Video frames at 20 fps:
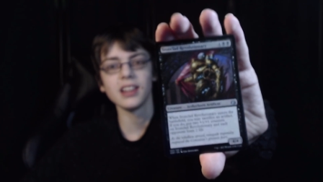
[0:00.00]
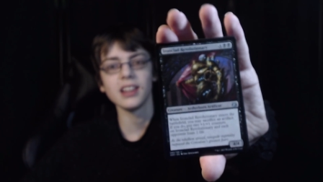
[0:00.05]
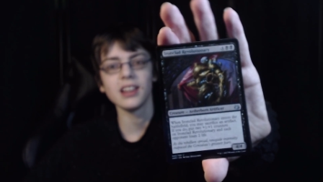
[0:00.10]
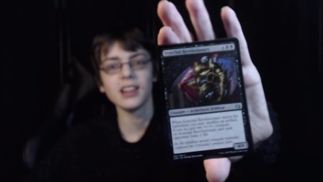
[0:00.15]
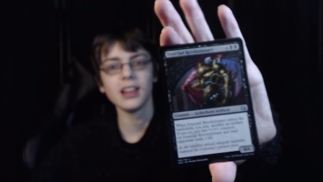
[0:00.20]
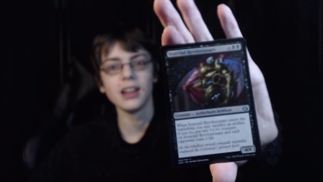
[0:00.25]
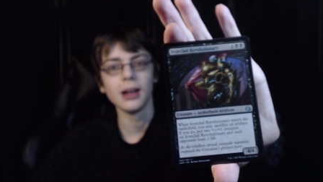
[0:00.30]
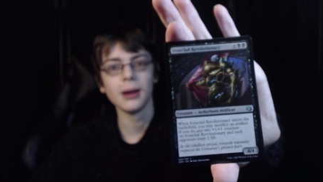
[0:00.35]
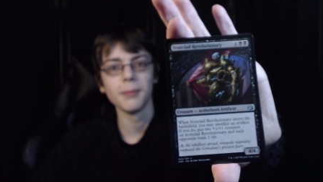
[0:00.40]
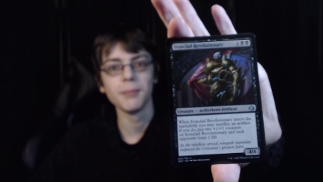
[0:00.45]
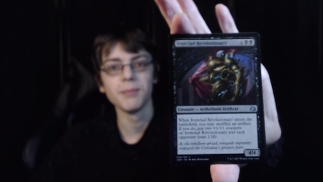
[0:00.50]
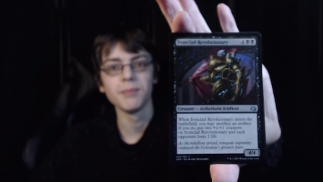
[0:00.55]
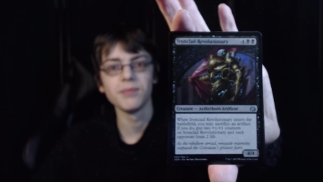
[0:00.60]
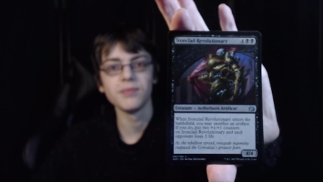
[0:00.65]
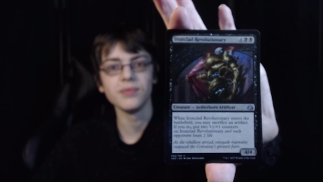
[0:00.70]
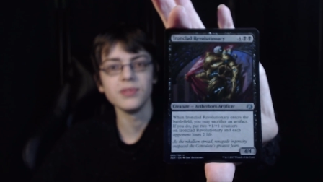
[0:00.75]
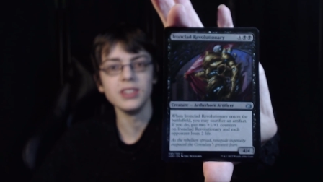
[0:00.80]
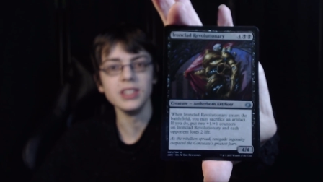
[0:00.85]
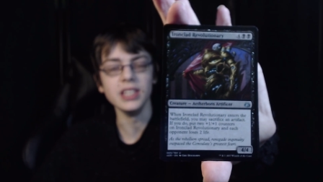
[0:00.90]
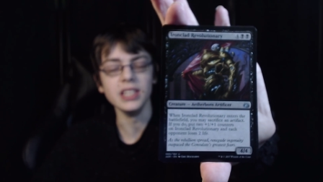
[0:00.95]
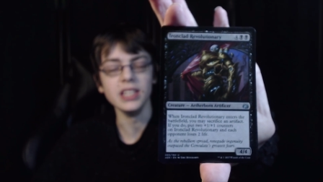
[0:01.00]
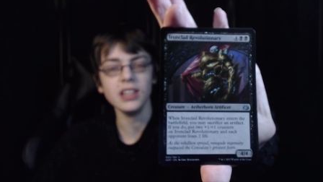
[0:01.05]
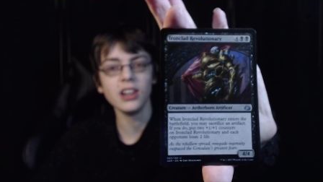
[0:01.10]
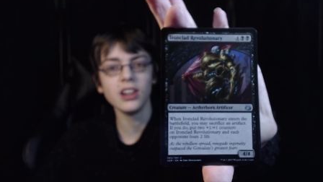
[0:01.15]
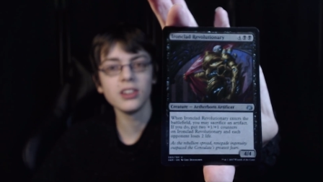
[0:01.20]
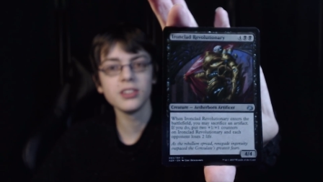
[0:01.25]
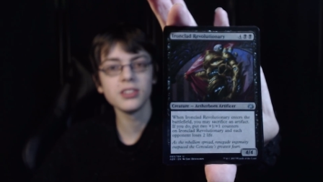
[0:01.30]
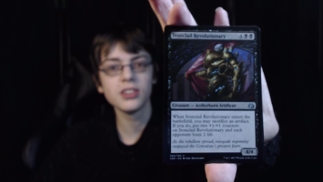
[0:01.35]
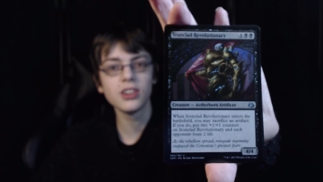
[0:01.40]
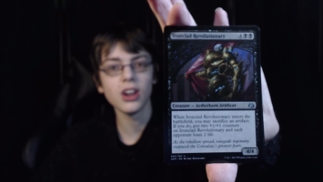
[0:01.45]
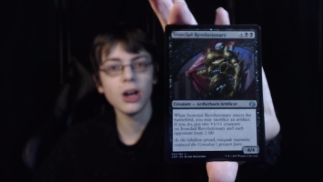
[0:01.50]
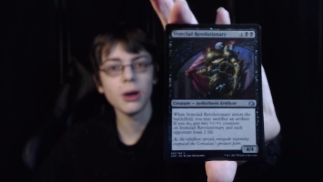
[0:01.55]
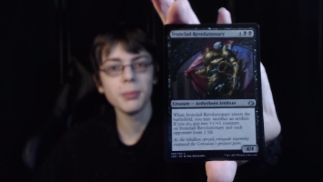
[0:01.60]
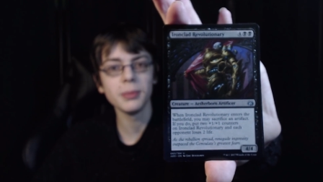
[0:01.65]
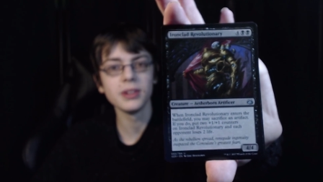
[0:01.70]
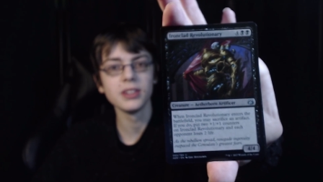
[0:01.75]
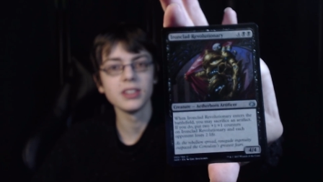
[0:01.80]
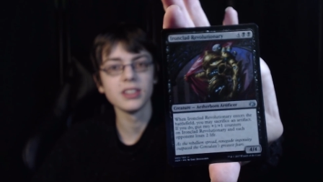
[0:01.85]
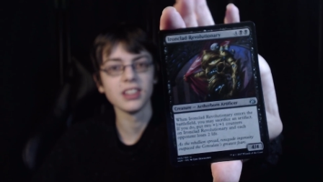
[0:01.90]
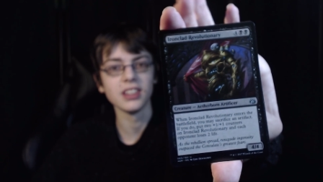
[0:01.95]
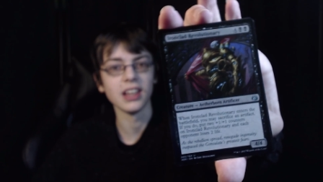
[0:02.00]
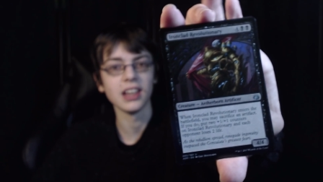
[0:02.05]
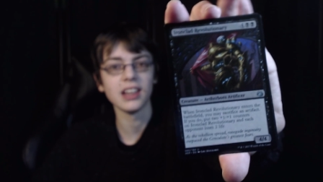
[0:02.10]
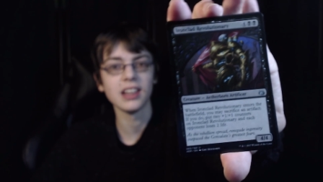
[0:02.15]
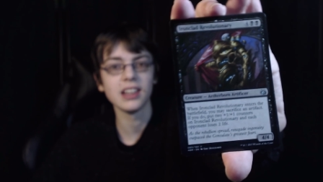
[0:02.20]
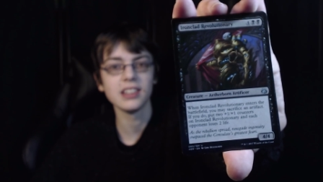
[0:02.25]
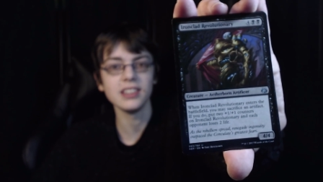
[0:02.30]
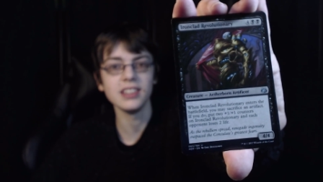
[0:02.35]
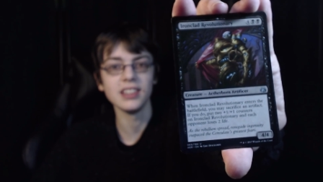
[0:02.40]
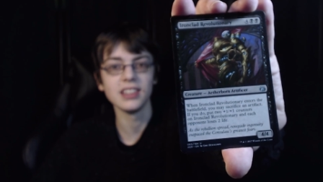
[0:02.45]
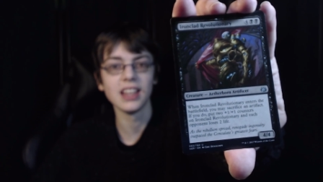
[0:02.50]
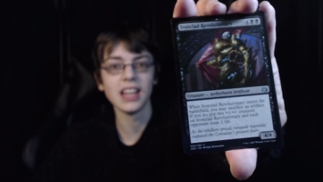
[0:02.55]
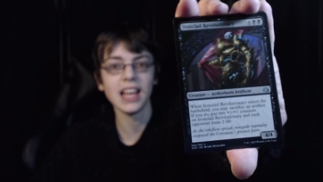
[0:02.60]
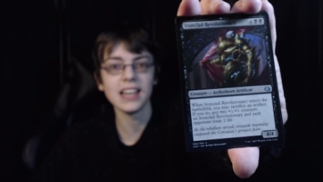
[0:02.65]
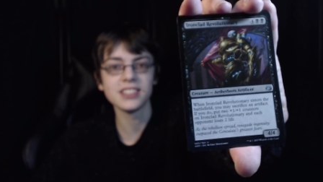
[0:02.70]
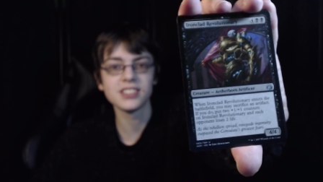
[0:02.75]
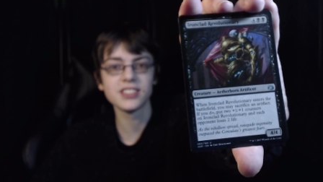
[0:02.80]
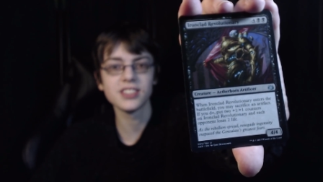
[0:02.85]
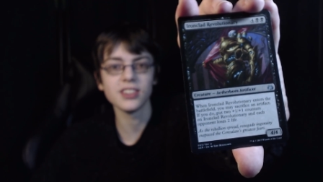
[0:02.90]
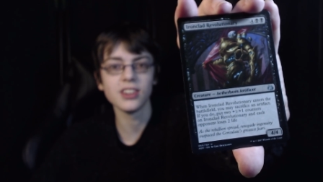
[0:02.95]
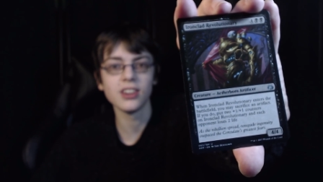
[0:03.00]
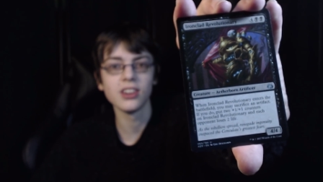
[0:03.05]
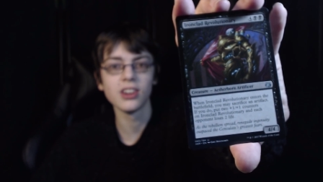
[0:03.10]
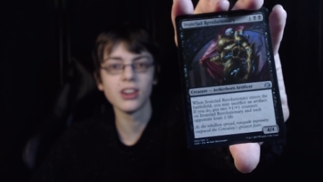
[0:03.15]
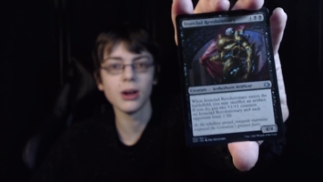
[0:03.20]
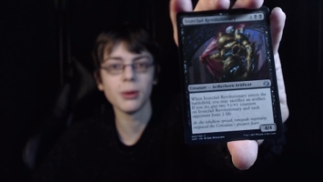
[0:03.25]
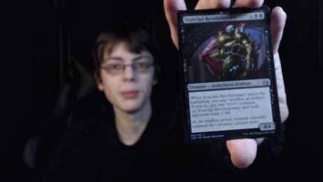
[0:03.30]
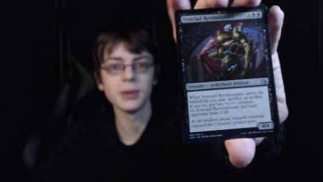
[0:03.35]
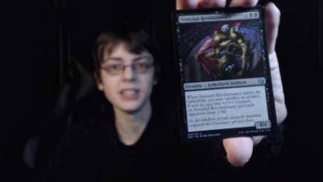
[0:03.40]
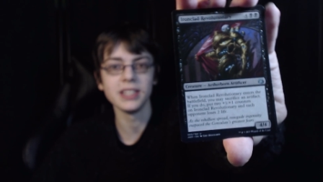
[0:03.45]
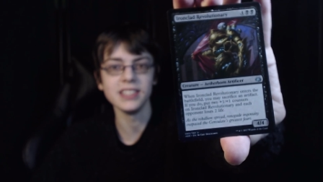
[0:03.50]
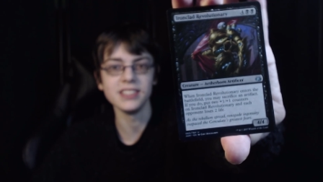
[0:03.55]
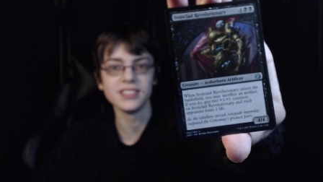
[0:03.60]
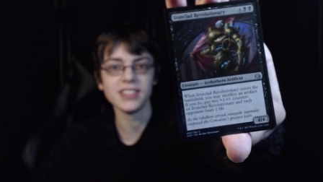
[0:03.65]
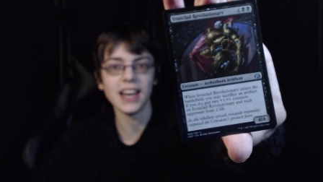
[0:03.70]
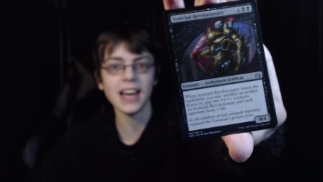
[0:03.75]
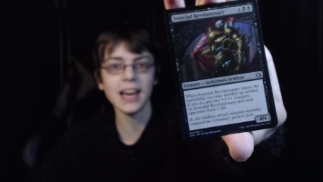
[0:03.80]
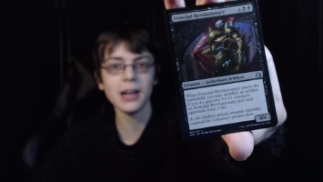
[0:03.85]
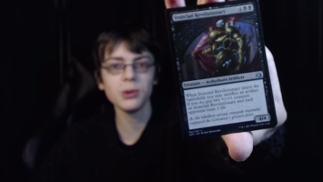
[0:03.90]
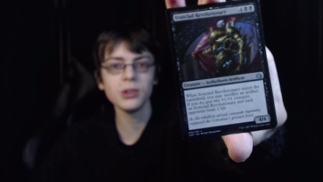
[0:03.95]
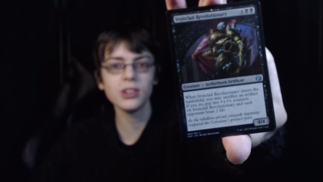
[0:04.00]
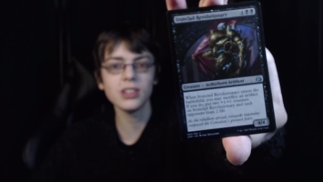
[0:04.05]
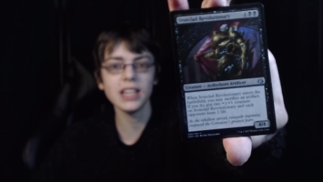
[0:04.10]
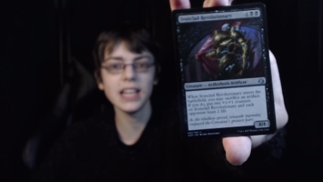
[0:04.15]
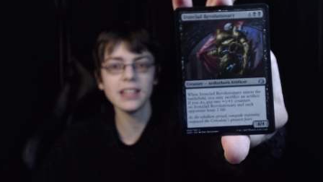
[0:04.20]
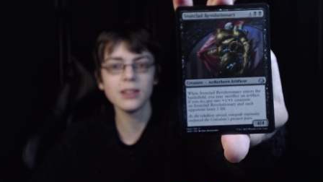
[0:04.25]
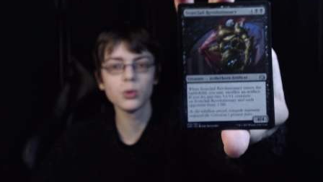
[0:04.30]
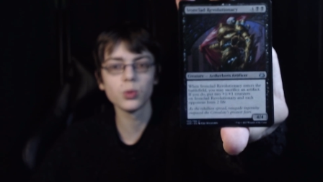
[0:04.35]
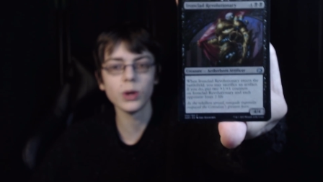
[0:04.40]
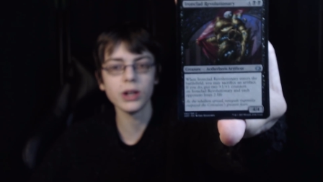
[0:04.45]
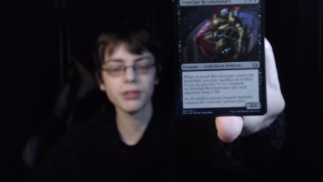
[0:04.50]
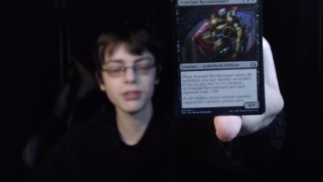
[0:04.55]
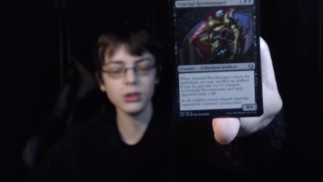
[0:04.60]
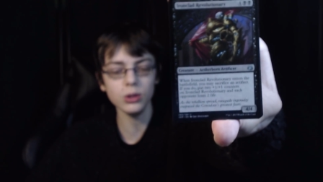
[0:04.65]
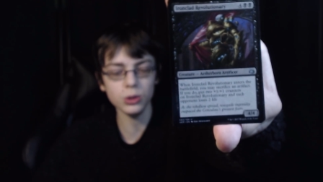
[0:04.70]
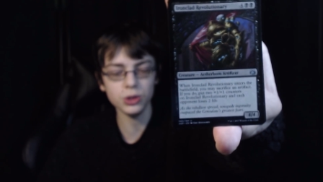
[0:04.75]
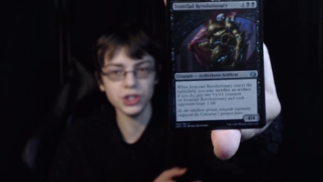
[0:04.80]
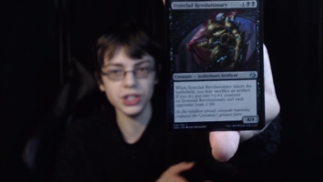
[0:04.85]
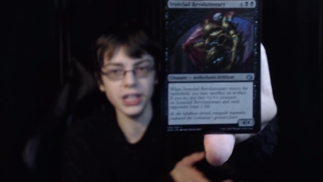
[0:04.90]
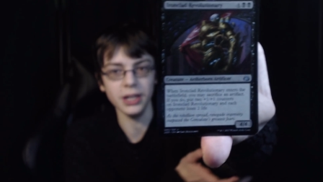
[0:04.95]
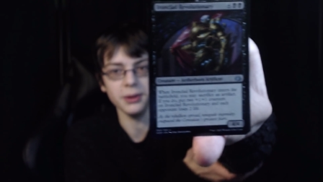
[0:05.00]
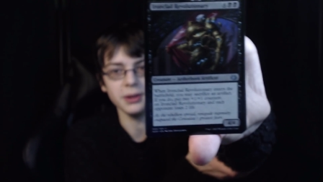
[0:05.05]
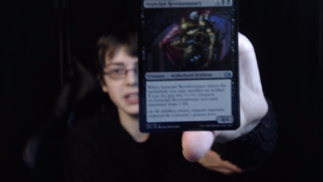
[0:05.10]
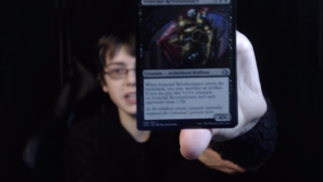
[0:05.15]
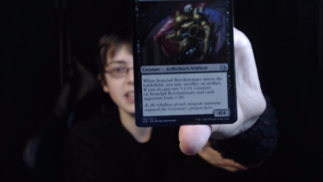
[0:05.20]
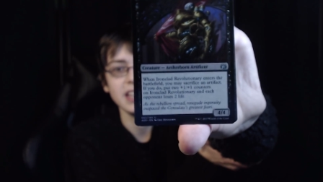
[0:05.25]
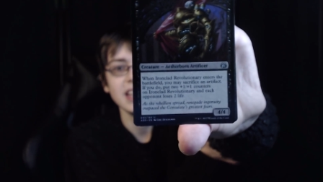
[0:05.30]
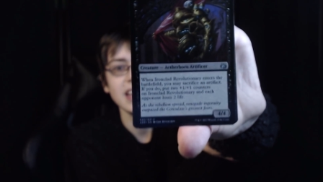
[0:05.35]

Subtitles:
The last uncommon is Ironclad Revolutionary.